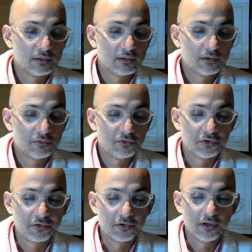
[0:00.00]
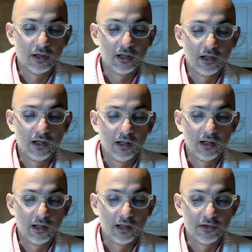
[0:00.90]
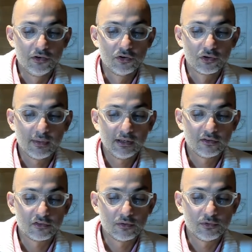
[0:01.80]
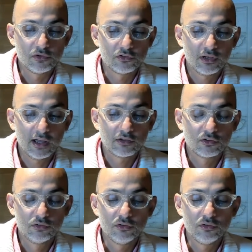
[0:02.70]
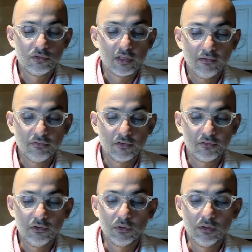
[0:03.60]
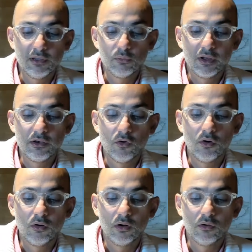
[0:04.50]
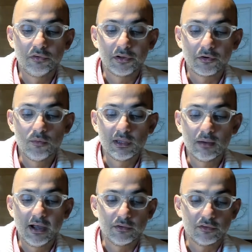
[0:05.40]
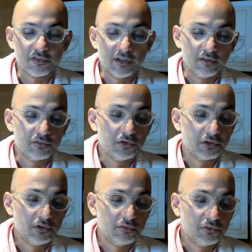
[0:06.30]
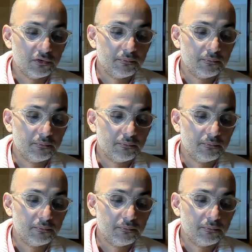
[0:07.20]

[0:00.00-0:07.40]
for normal distribution, I told you the f of t will be 1 over omega minus x for uniform.